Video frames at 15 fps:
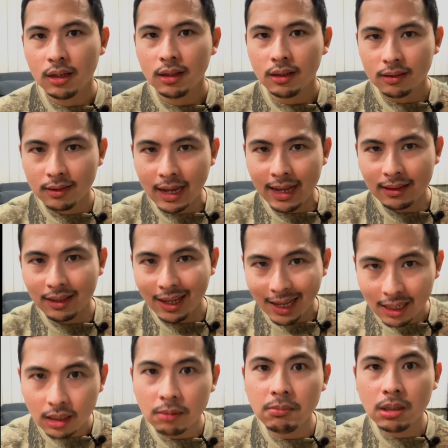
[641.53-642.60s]
that
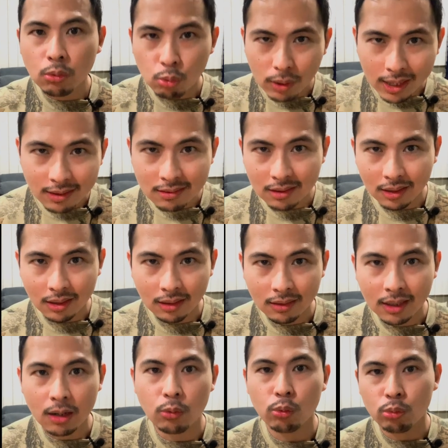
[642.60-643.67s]
LME resin
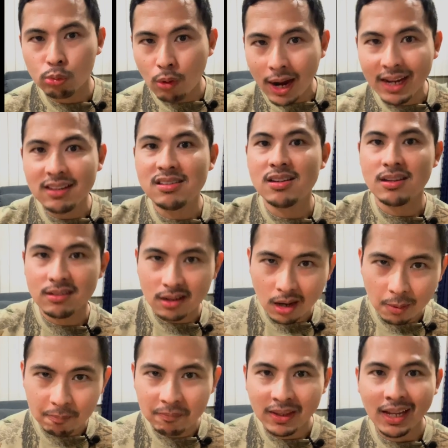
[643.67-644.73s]
that rises
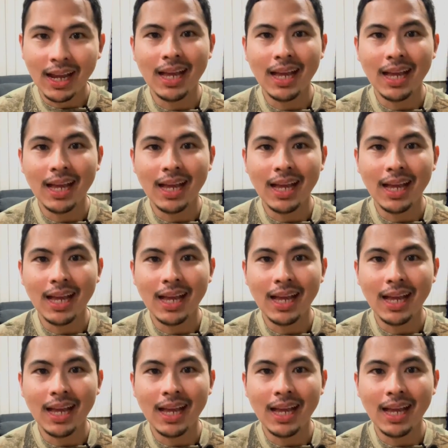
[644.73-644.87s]
up